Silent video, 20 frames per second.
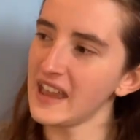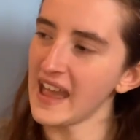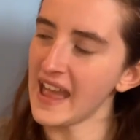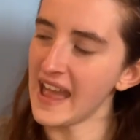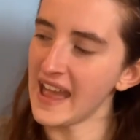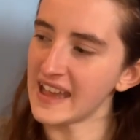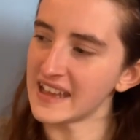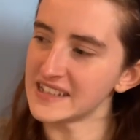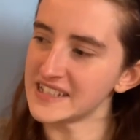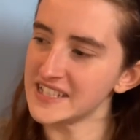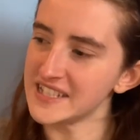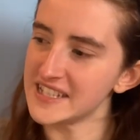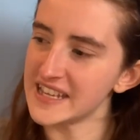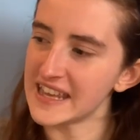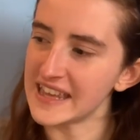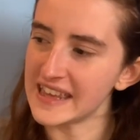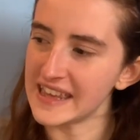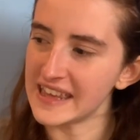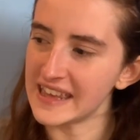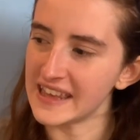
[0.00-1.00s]
And
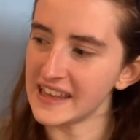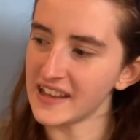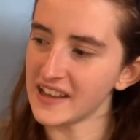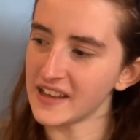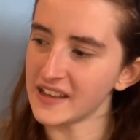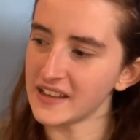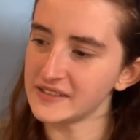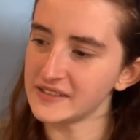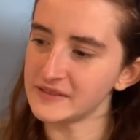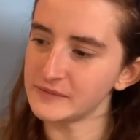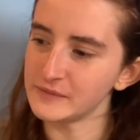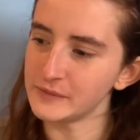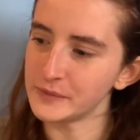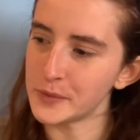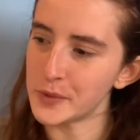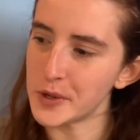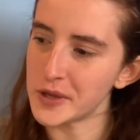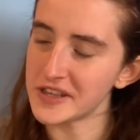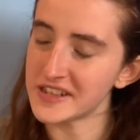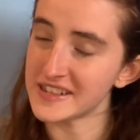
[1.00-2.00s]
he
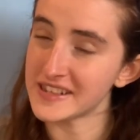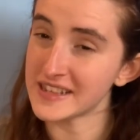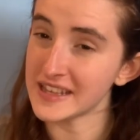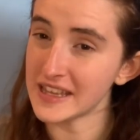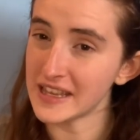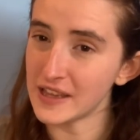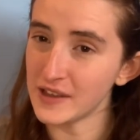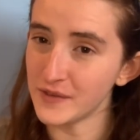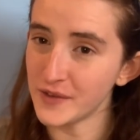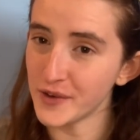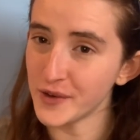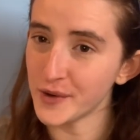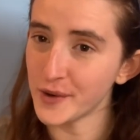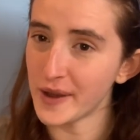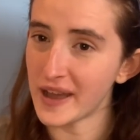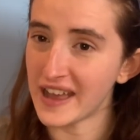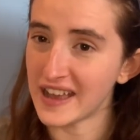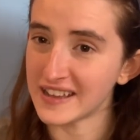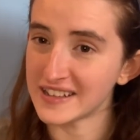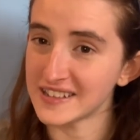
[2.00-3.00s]
was evil
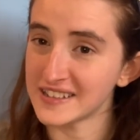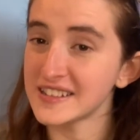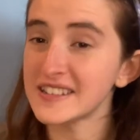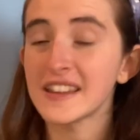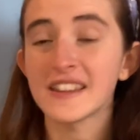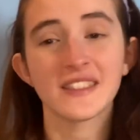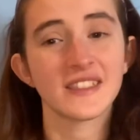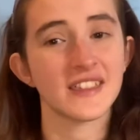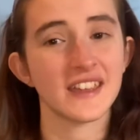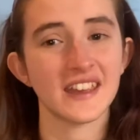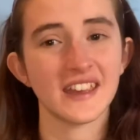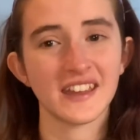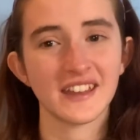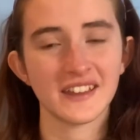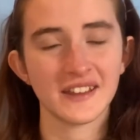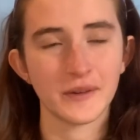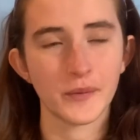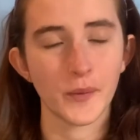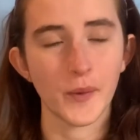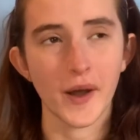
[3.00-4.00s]
and something,
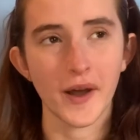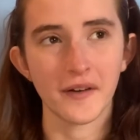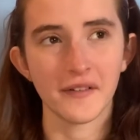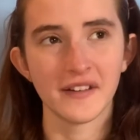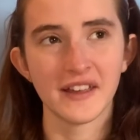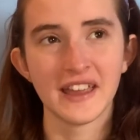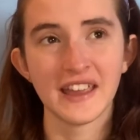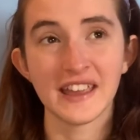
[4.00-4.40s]
well,